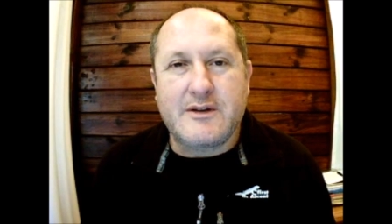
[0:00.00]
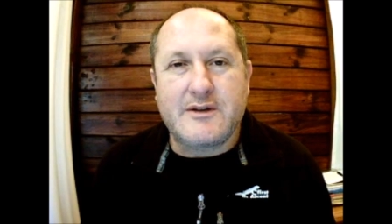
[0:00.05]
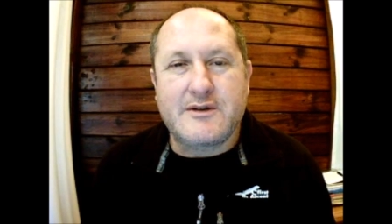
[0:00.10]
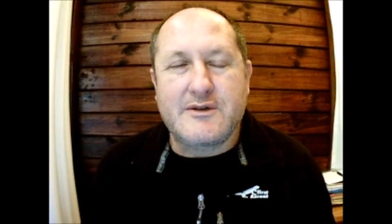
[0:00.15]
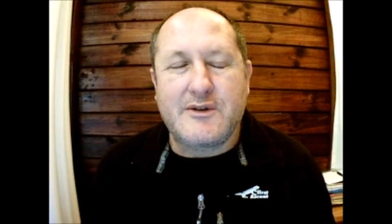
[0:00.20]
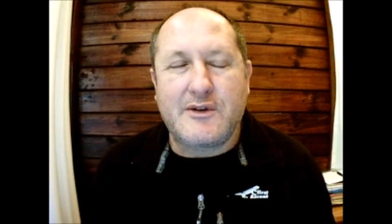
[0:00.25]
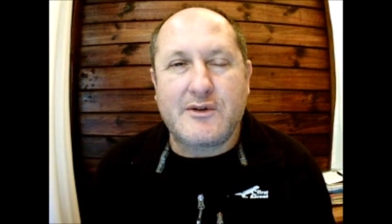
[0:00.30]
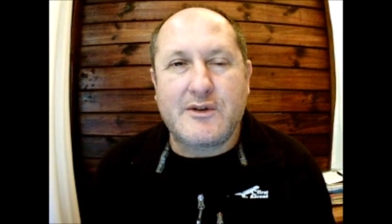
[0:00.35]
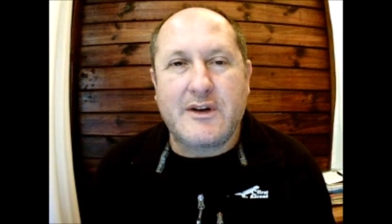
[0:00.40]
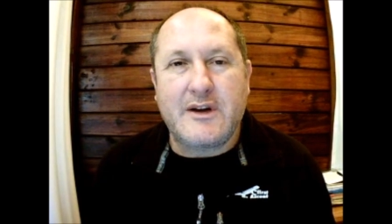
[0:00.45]

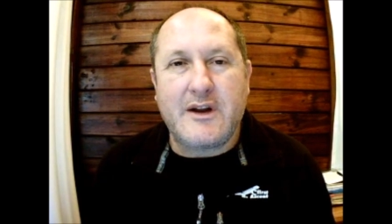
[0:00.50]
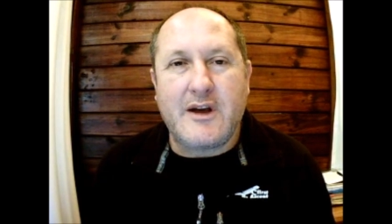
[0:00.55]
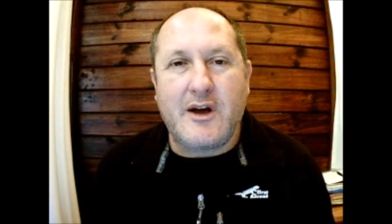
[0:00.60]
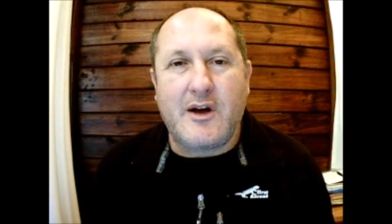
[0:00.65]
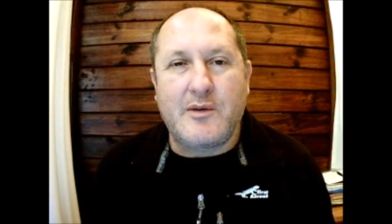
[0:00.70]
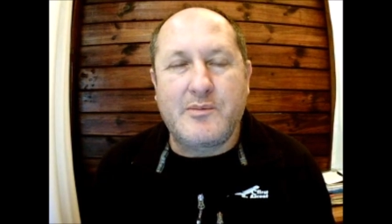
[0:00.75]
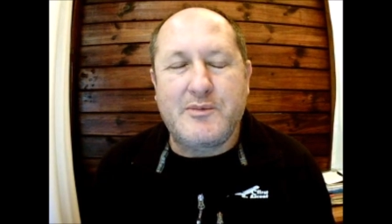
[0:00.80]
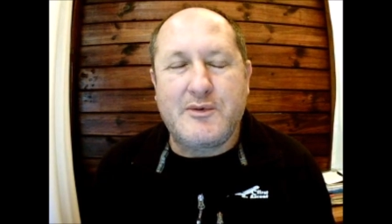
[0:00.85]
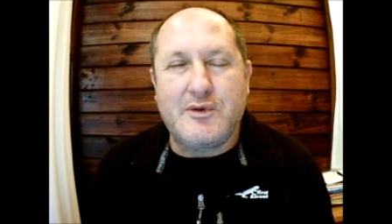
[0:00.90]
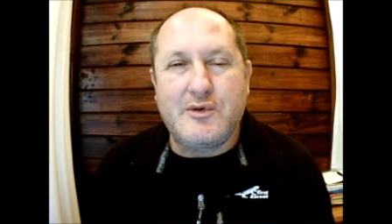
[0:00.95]
It's not going to
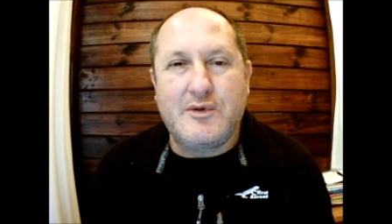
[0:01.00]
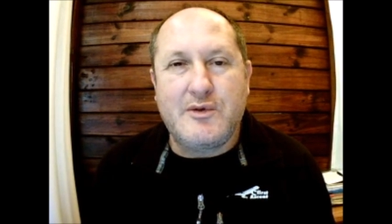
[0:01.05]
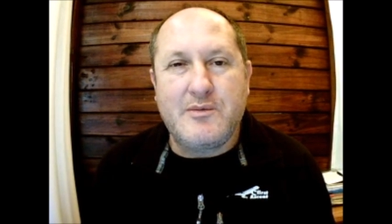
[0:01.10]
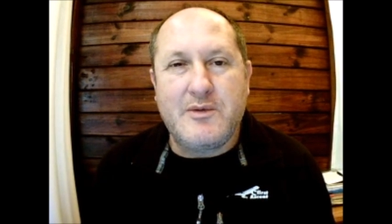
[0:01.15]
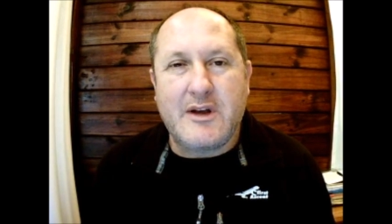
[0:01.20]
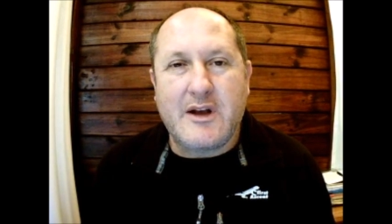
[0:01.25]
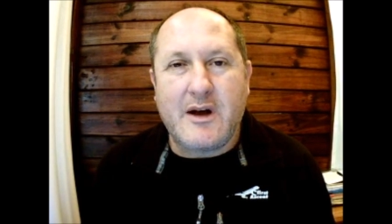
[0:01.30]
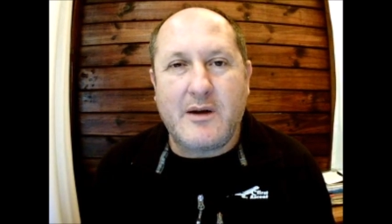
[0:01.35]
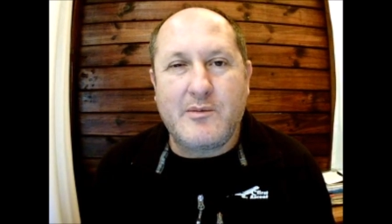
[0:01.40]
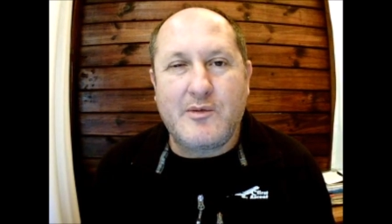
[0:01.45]
help you to
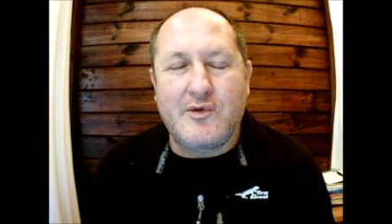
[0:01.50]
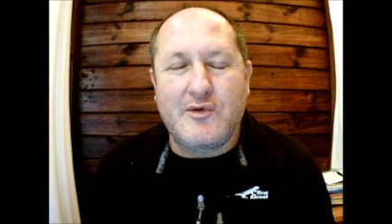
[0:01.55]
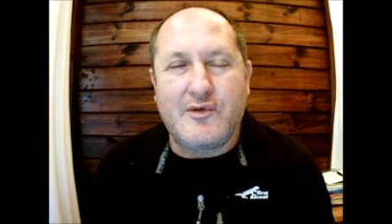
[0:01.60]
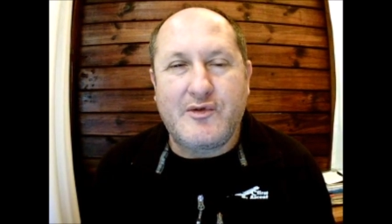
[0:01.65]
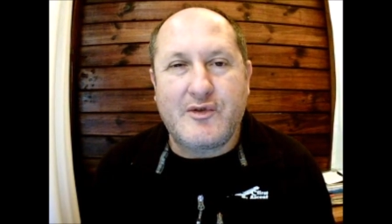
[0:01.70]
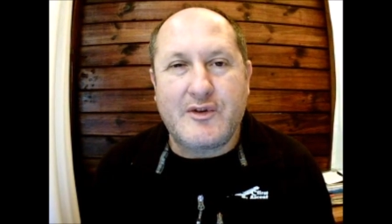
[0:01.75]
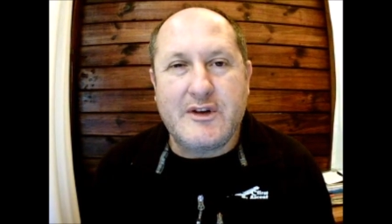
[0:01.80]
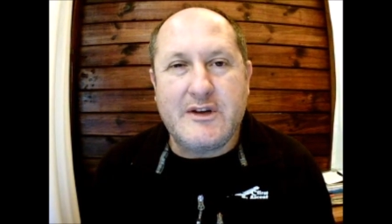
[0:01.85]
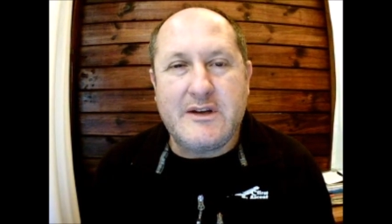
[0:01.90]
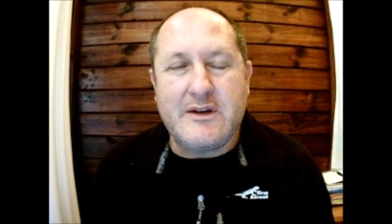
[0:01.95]
become more
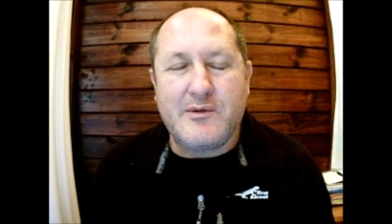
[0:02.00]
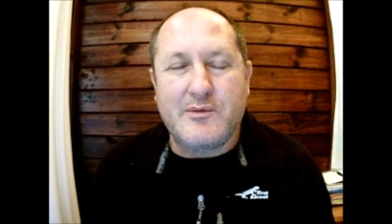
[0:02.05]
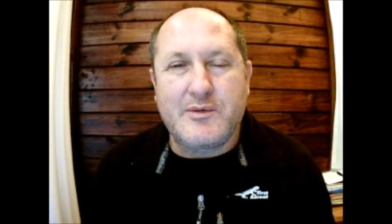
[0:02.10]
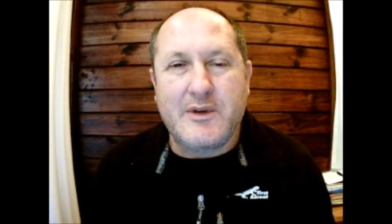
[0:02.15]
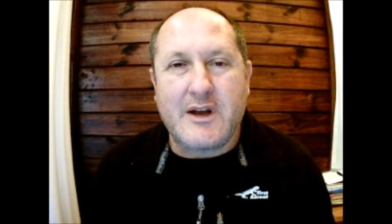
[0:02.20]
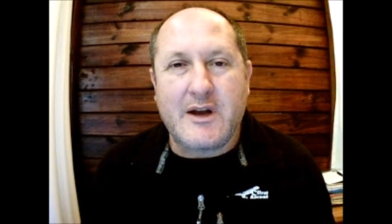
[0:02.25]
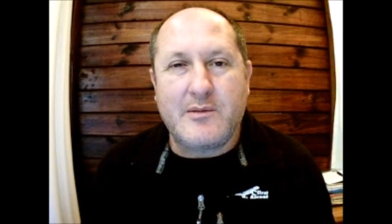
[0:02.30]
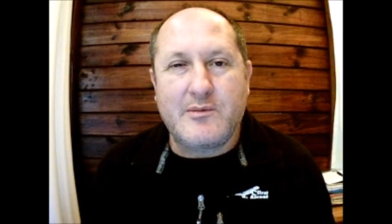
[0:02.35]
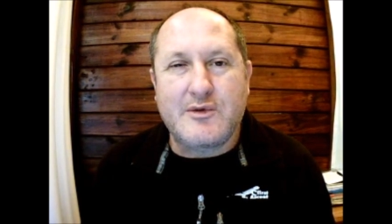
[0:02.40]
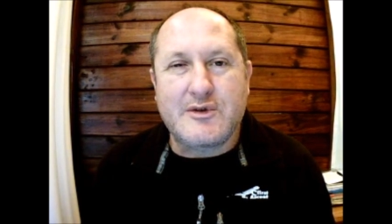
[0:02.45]
free or
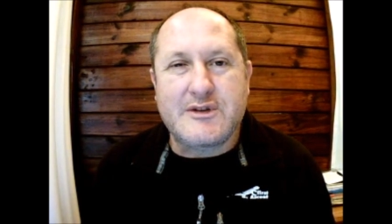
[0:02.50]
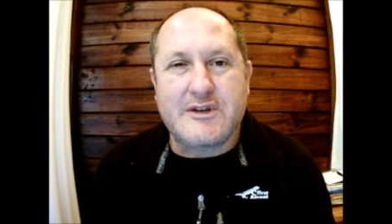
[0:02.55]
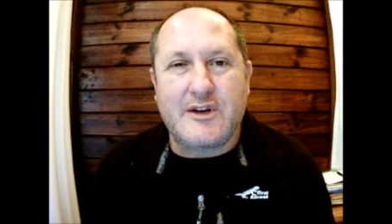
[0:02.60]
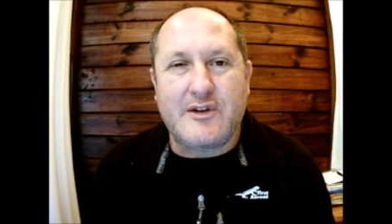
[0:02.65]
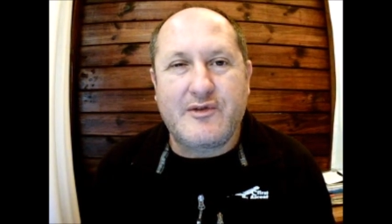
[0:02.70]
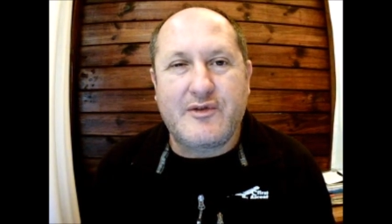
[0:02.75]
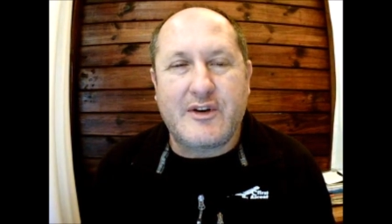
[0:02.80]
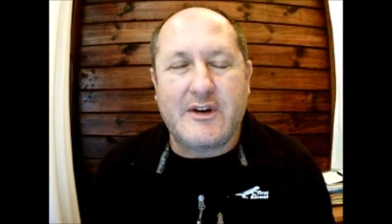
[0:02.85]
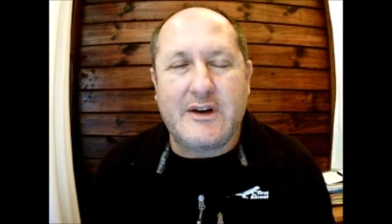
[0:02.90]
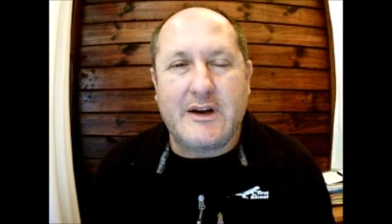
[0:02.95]
become more
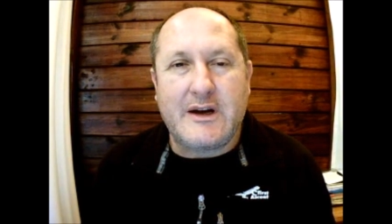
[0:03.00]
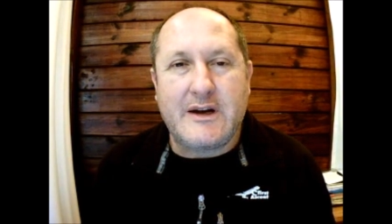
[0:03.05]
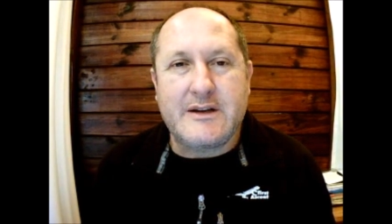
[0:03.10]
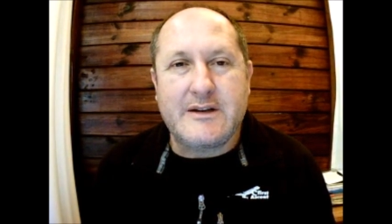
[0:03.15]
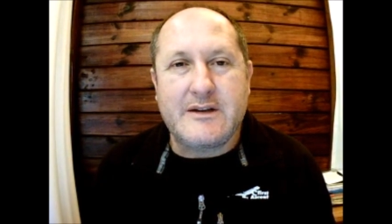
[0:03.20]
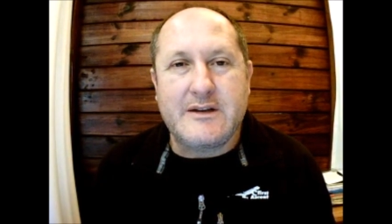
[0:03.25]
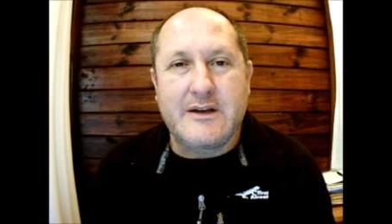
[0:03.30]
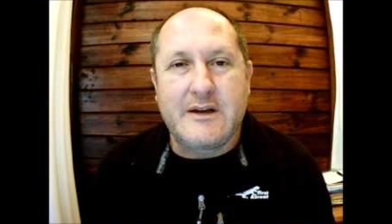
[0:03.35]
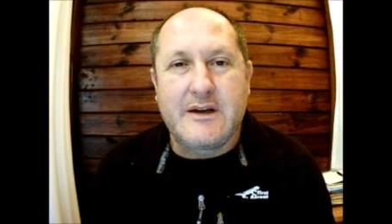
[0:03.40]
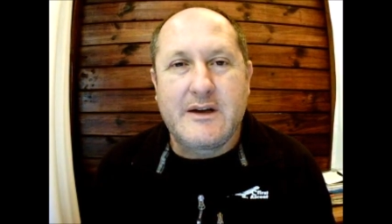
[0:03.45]
self reliant.